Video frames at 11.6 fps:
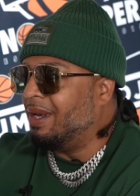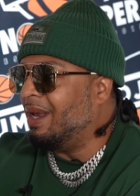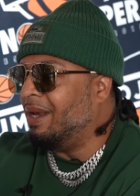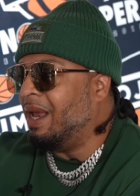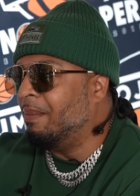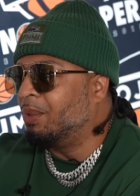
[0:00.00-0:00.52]

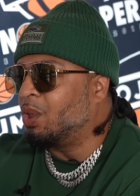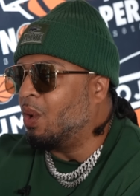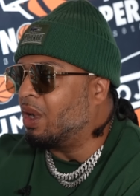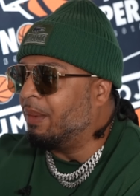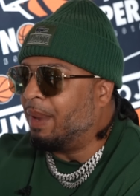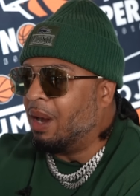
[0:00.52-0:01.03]
and him
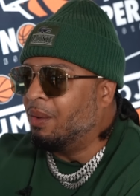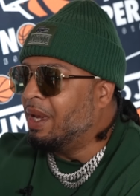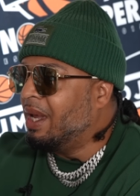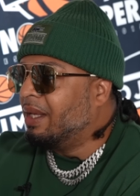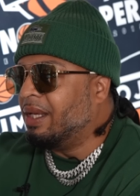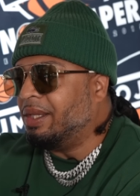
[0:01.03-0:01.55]
talking about
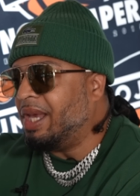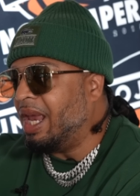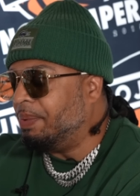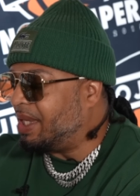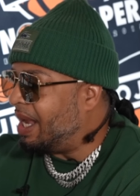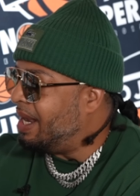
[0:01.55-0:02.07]
the
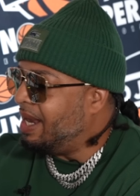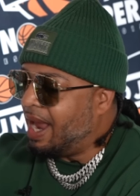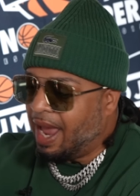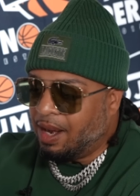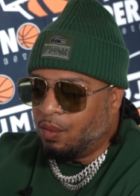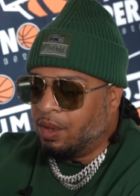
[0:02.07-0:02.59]
tapes that he
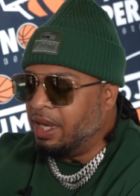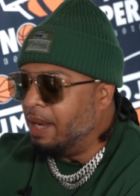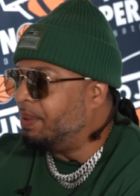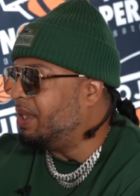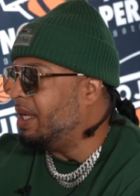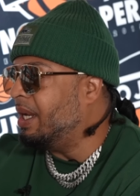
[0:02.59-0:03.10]
had on
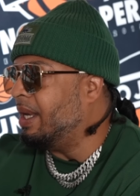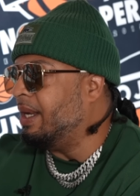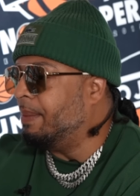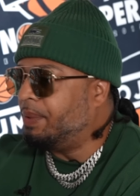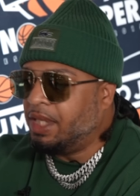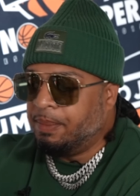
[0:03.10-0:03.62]
Nipsey and
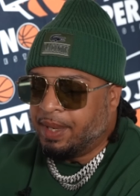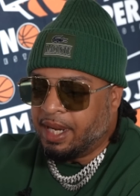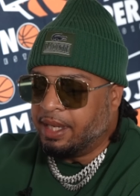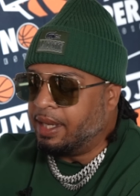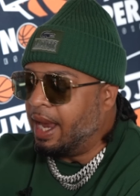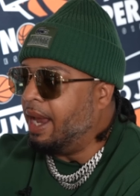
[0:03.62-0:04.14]
Nipsey
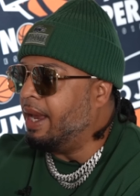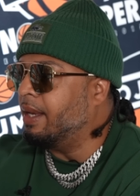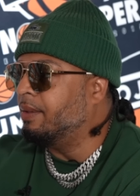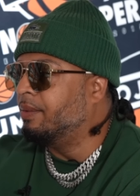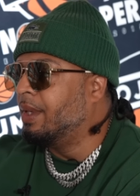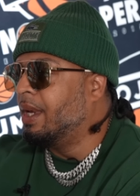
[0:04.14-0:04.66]
being gay,
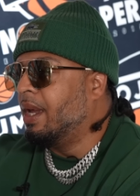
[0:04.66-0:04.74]
and